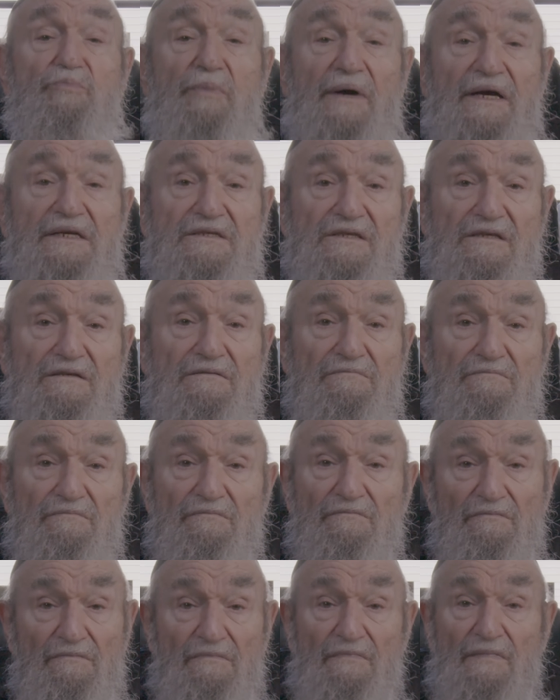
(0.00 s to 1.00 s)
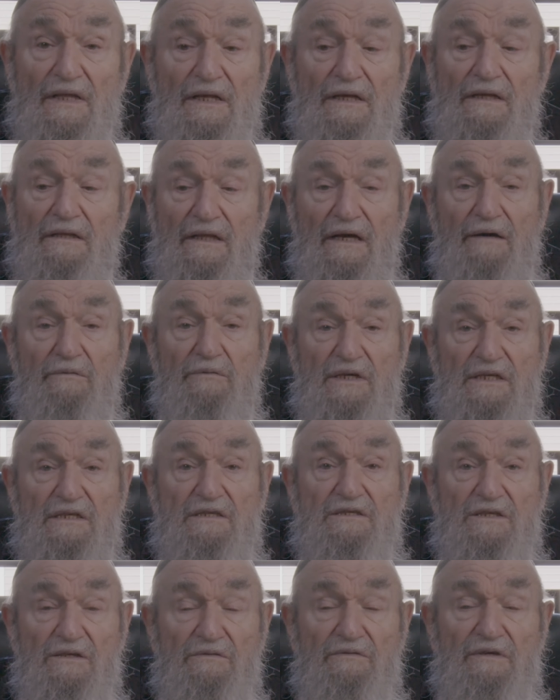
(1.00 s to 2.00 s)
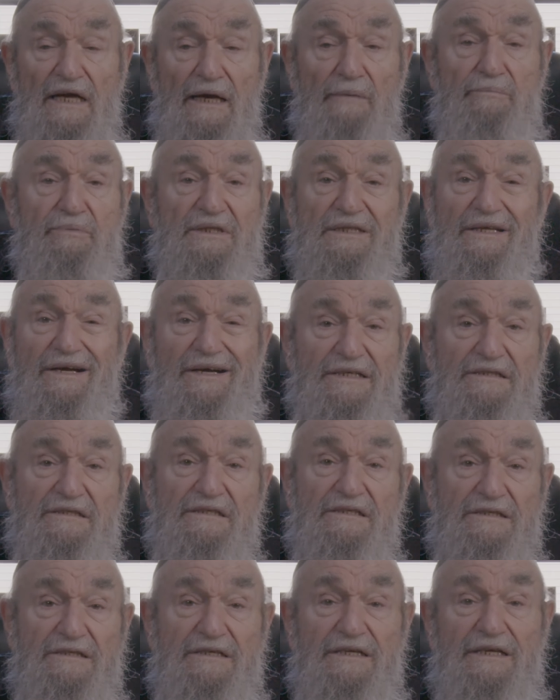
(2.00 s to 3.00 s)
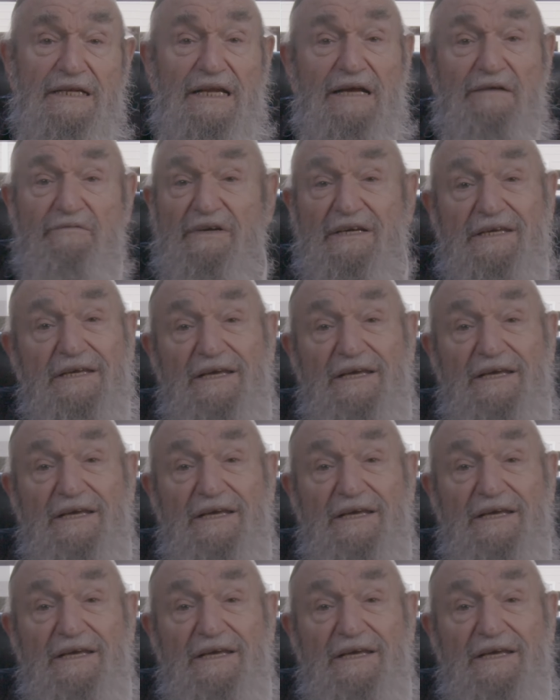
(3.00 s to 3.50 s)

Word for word: speisen. In other words, uh, appetizers, you can have a